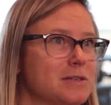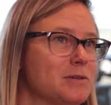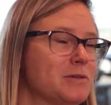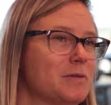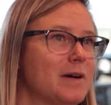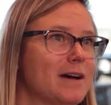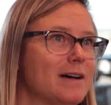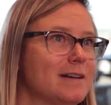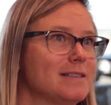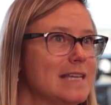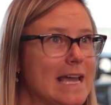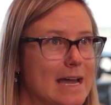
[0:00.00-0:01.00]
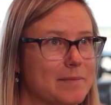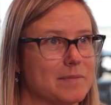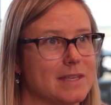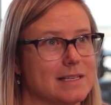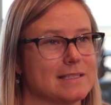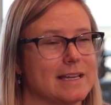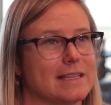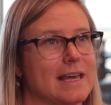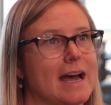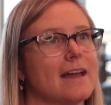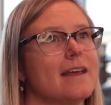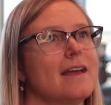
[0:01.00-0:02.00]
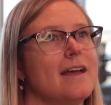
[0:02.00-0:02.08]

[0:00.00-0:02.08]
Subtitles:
to a dam, things like that.